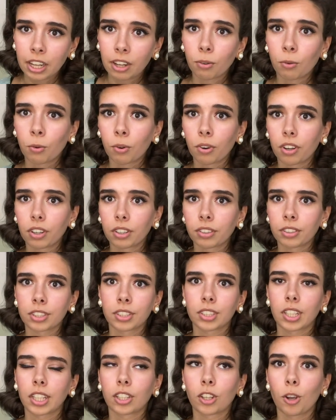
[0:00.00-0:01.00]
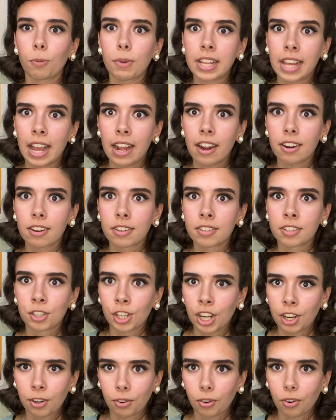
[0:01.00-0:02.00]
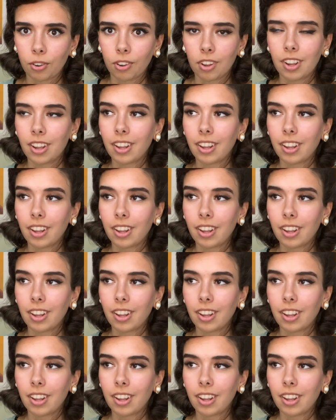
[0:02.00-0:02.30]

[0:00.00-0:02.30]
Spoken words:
or just like nobody cares in general.